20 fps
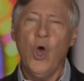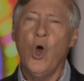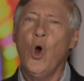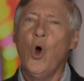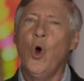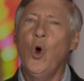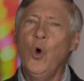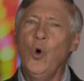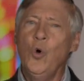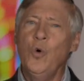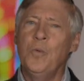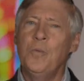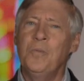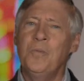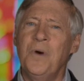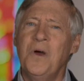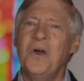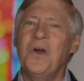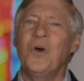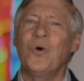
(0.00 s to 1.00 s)

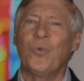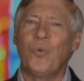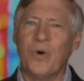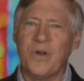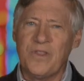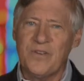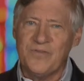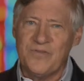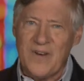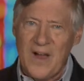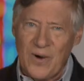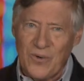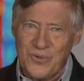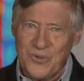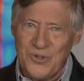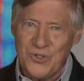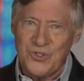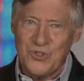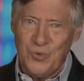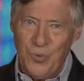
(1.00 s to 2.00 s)
Whom were the
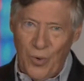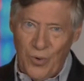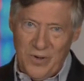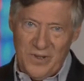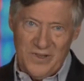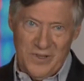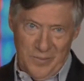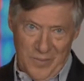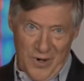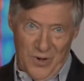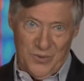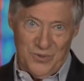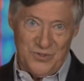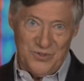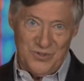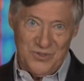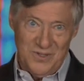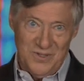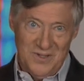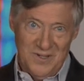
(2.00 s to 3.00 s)
founders quoting the
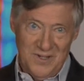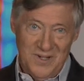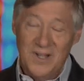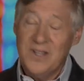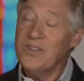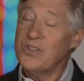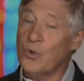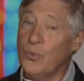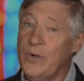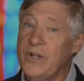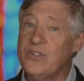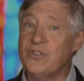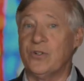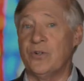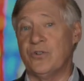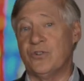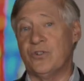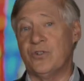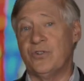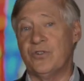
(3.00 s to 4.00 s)
most? The
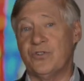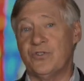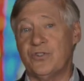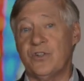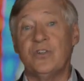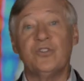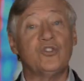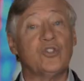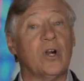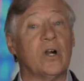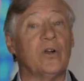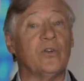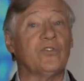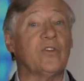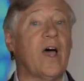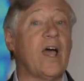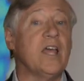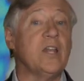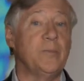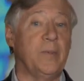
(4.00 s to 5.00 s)
researchers, Charles
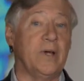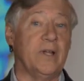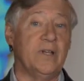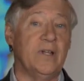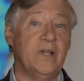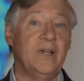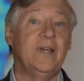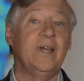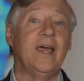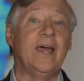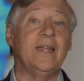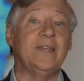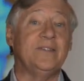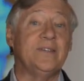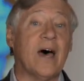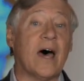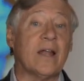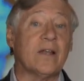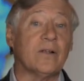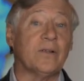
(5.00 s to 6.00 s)
Heinemann and
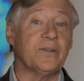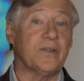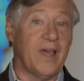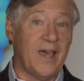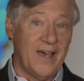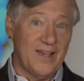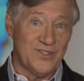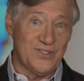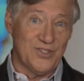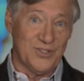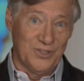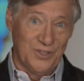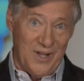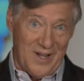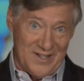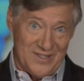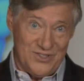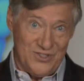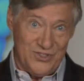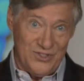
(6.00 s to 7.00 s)
Donald S.
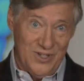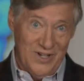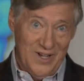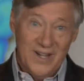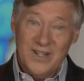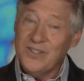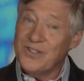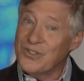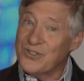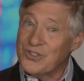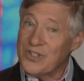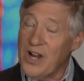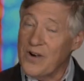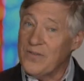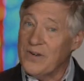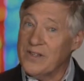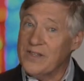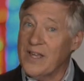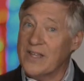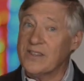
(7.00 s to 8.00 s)
Lutz,
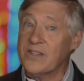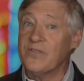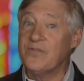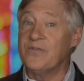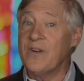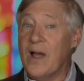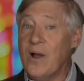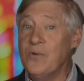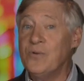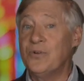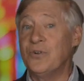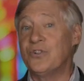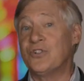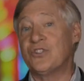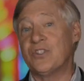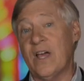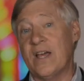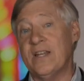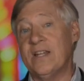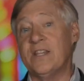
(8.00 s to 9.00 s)
discovered that the founders
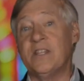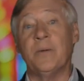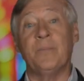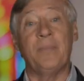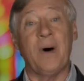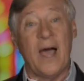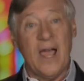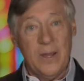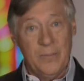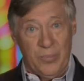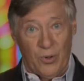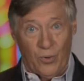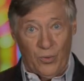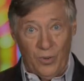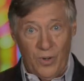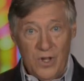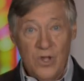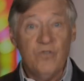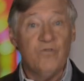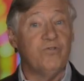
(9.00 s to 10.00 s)
cited the Bible
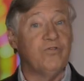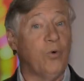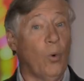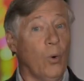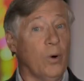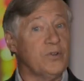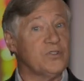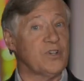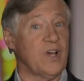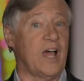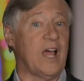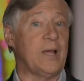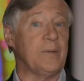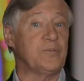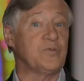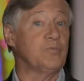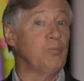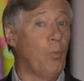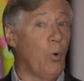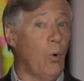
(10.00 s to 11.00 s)
4
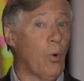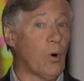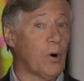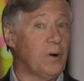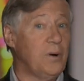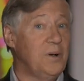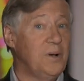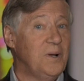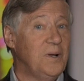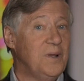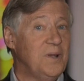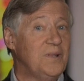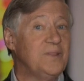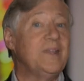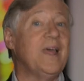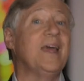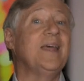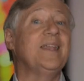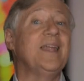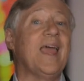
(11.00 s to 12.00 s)
times more
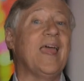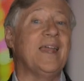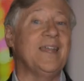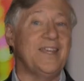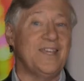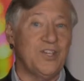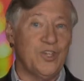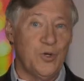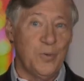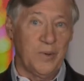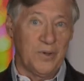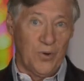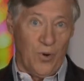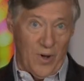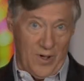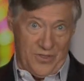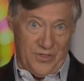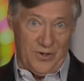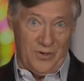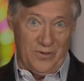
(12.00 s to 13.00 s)
than any human
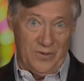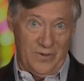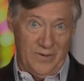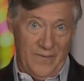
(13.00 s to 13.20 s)
author.